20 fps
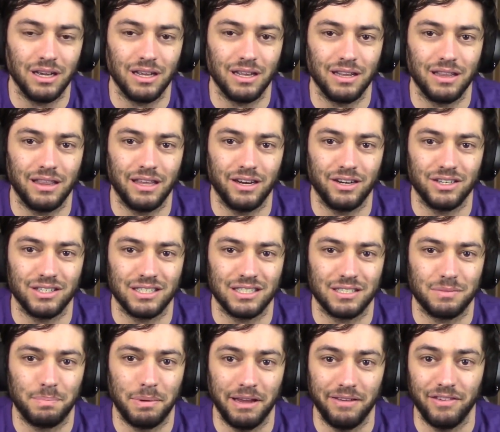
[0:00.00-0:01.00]

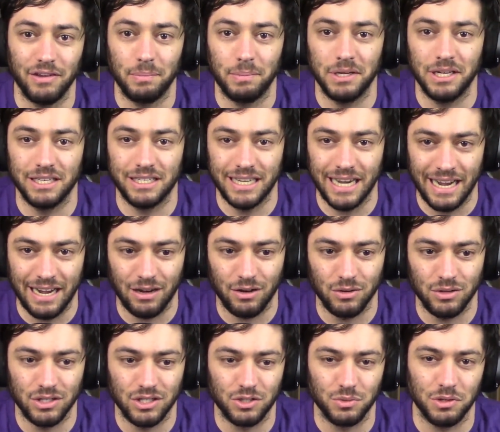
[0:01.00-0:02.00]
there's PvP
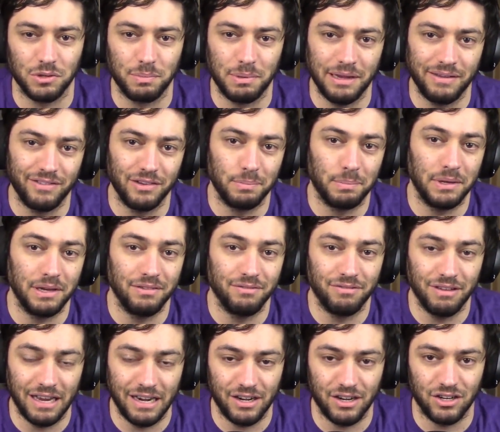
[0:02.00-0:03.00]
towns with PvP
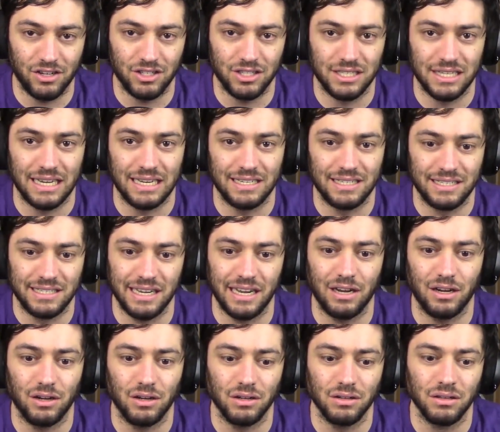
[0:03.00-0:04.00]
vendors that
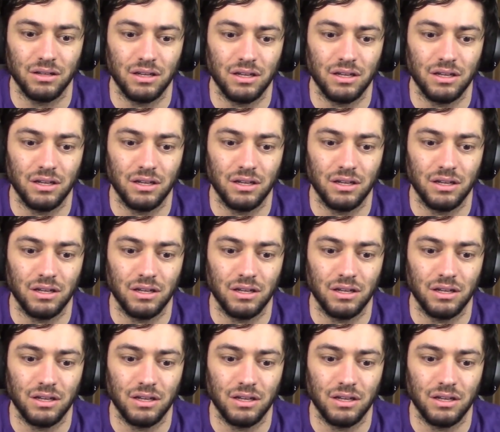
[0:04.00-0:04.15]
sell